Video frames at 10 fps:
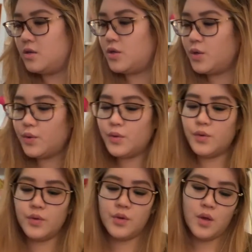
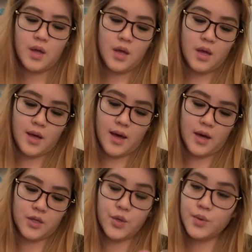two
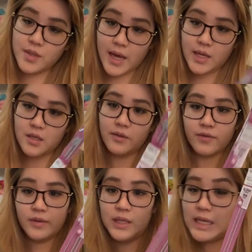two sets
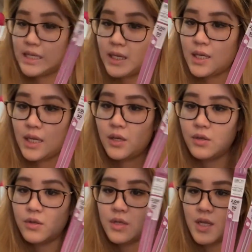of knitting
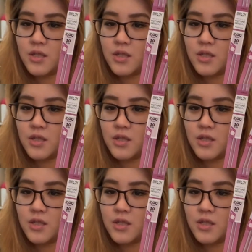needles.